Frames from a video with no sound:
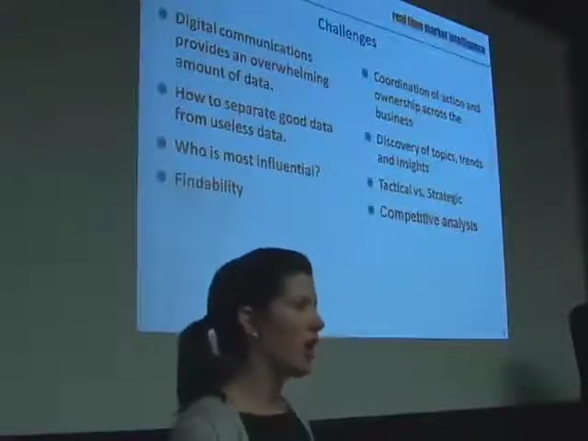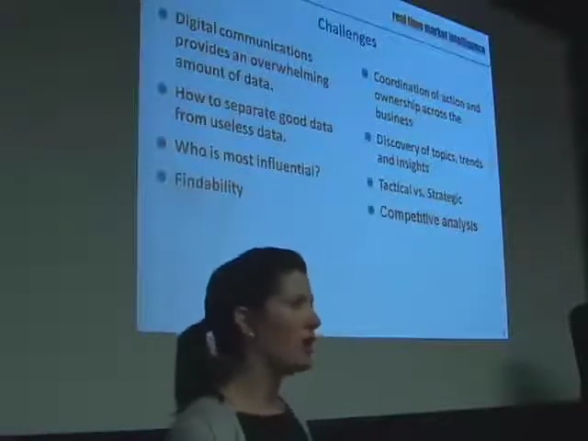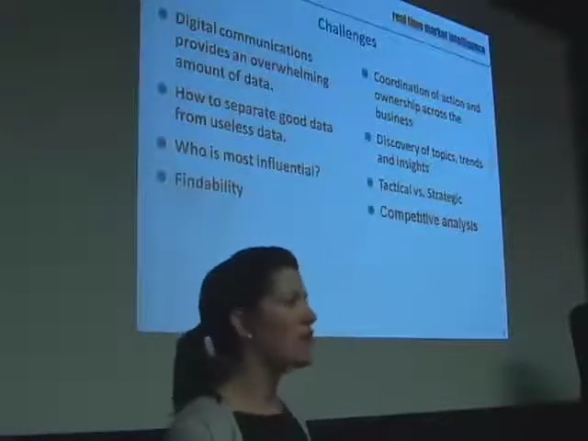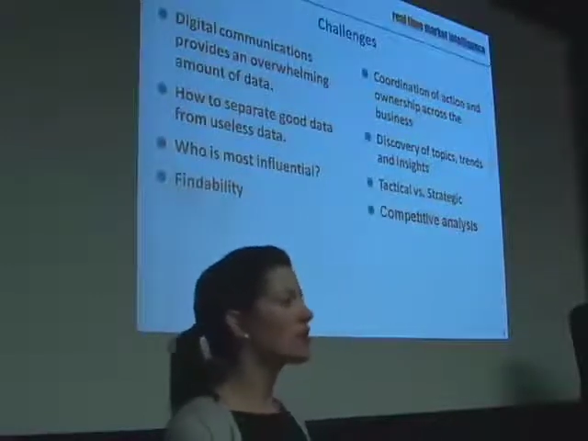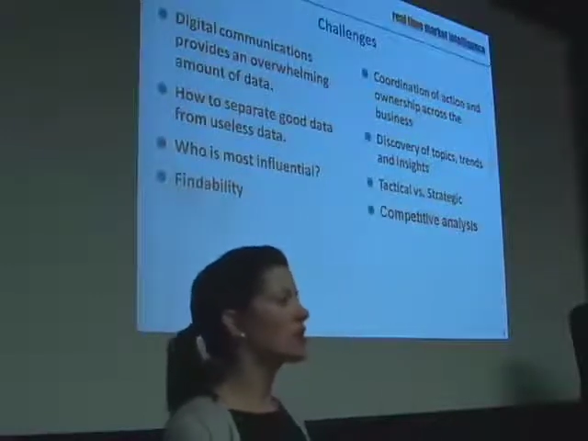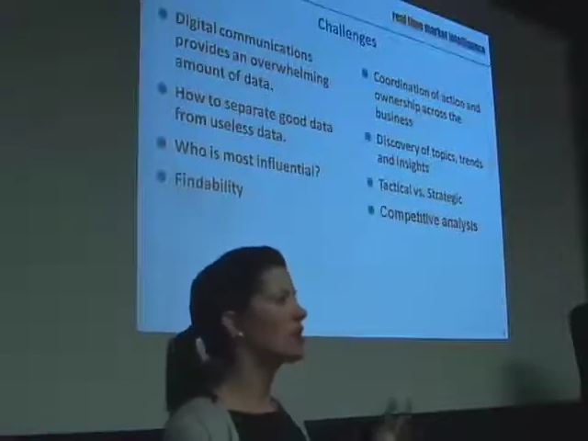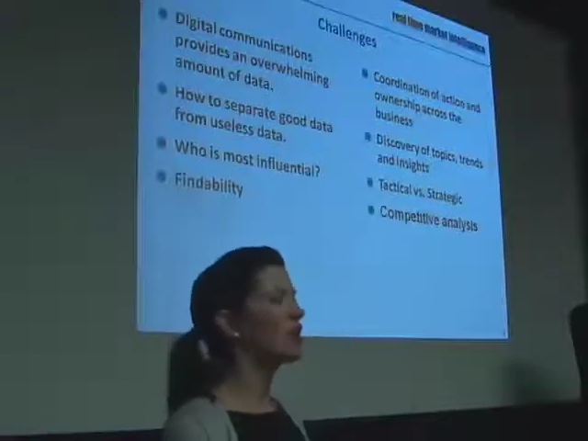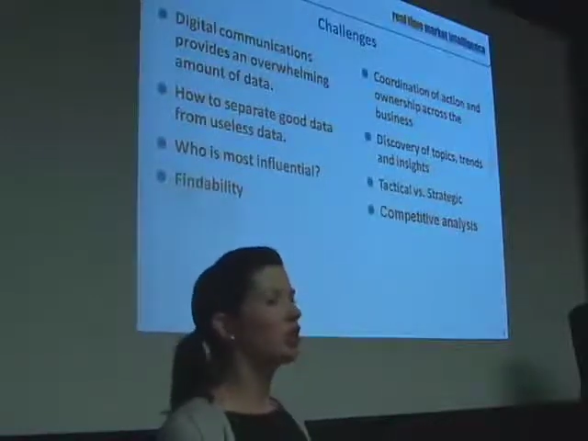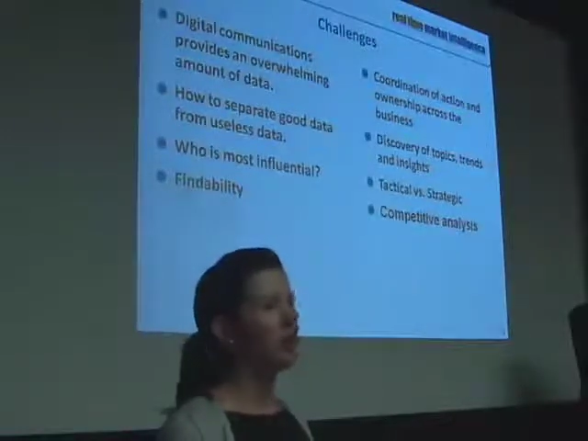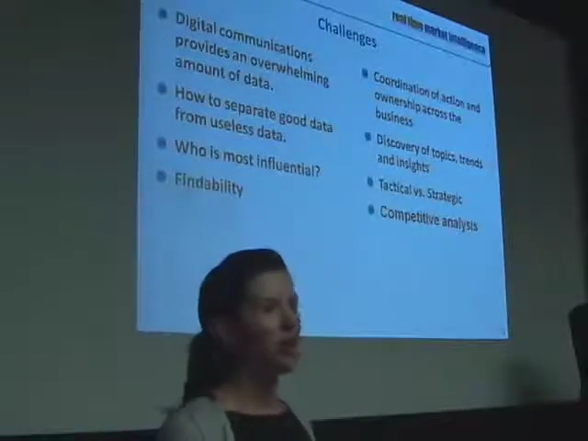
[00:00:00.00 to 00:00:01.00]
I'm interested
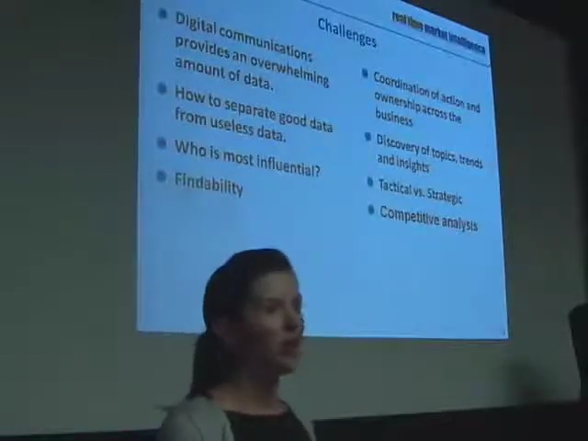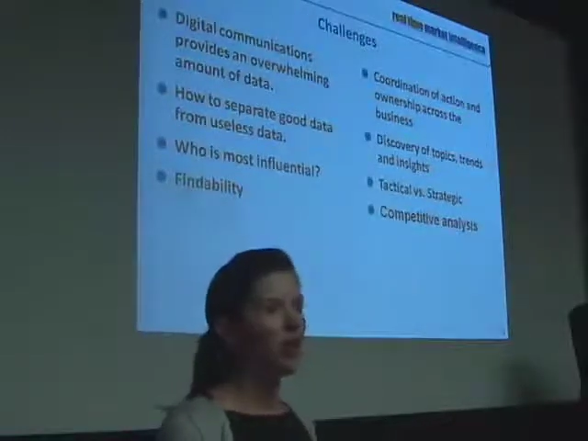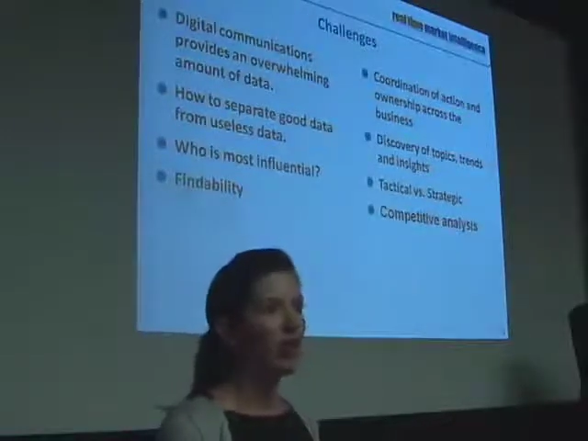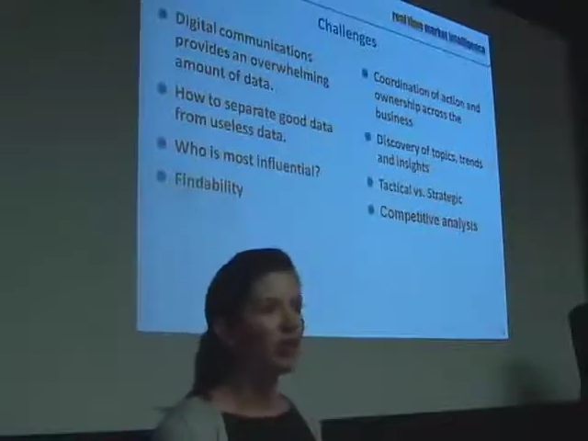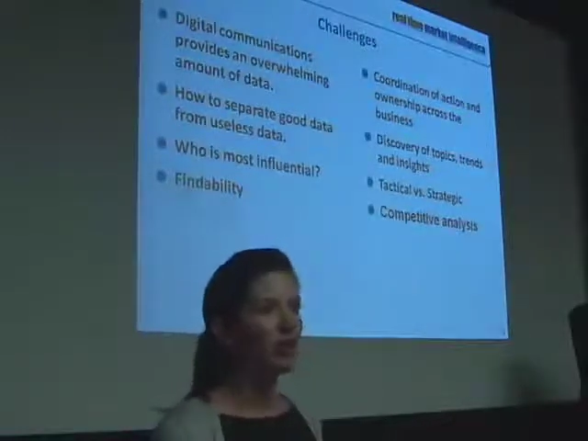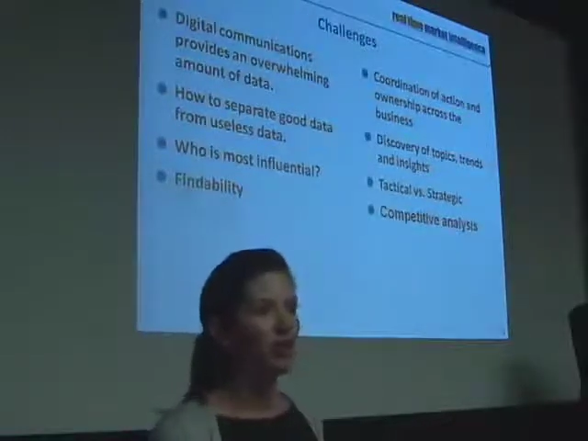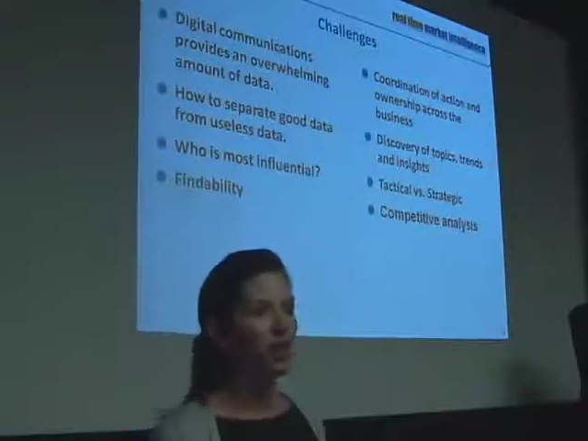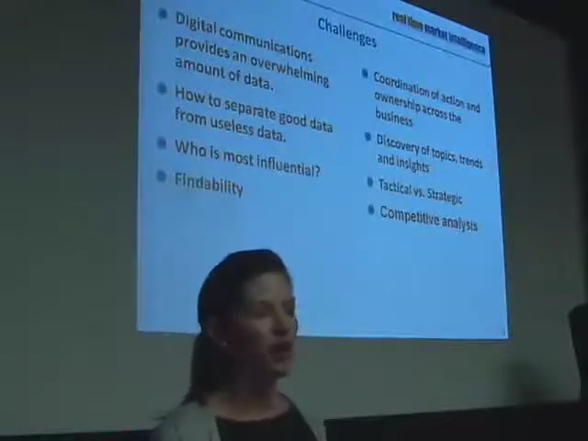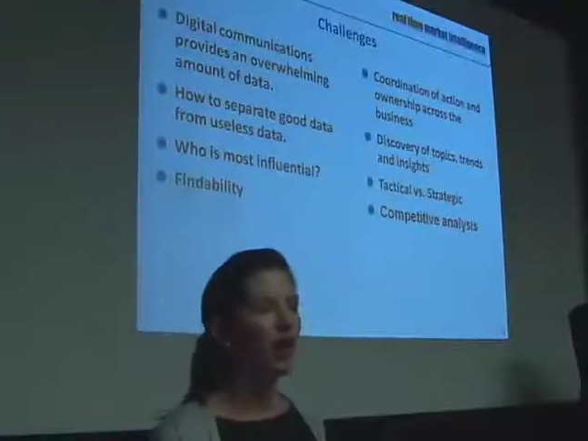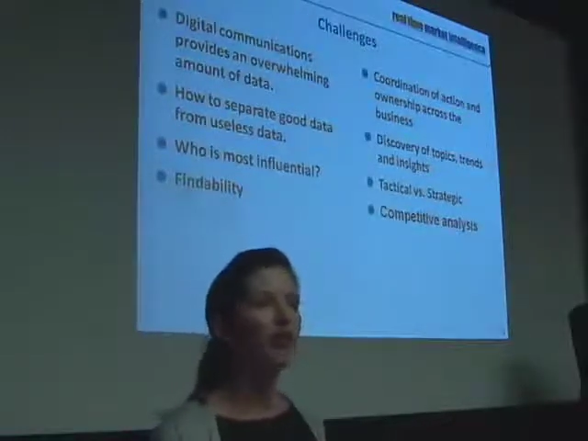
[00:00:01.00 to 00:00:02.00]
in learning about
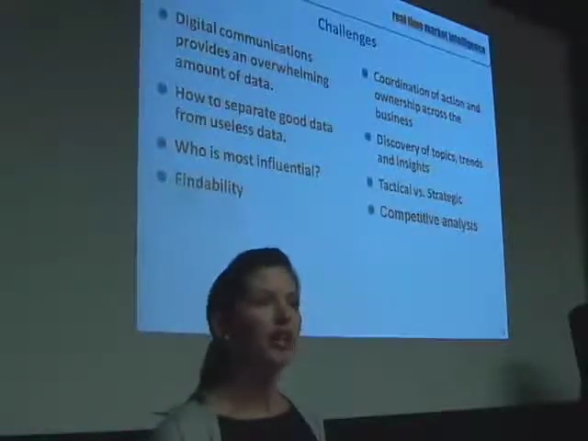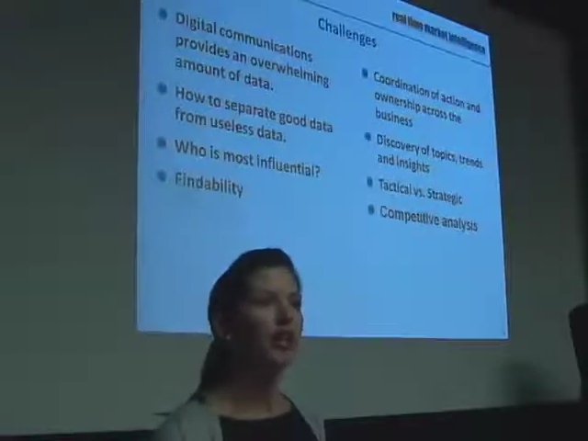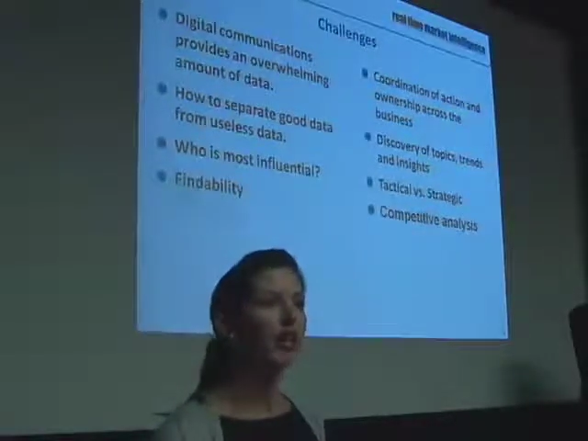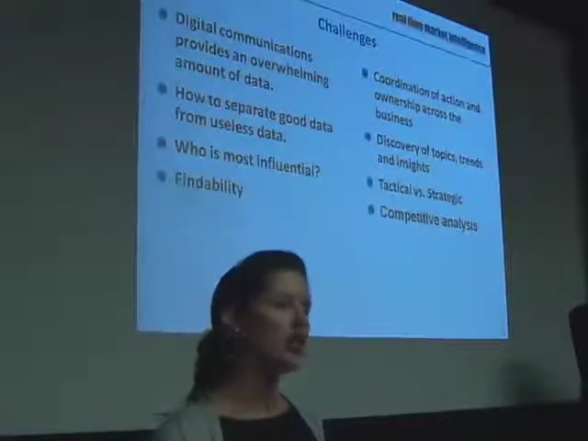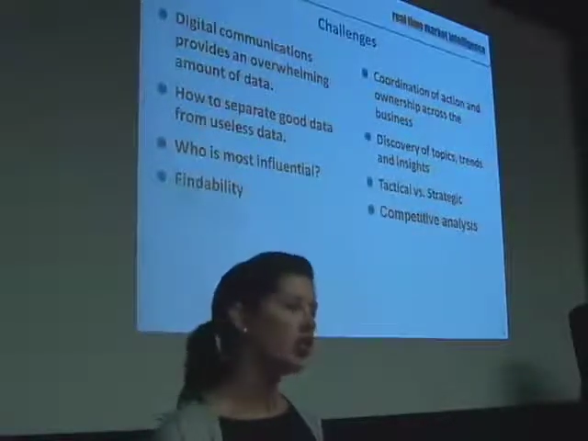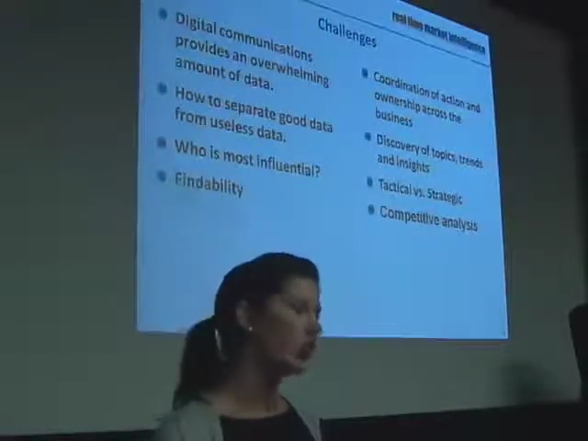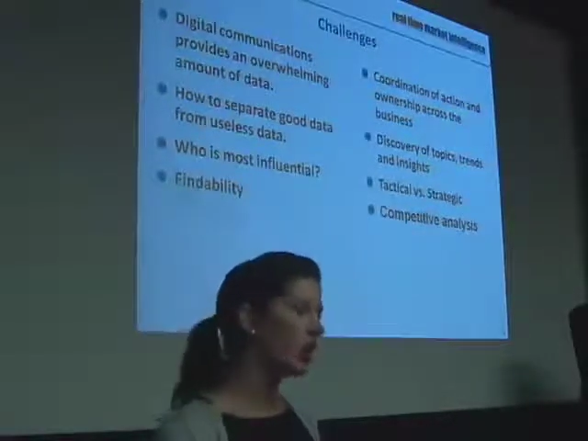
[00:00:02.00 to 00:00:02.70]
a healthcare issue.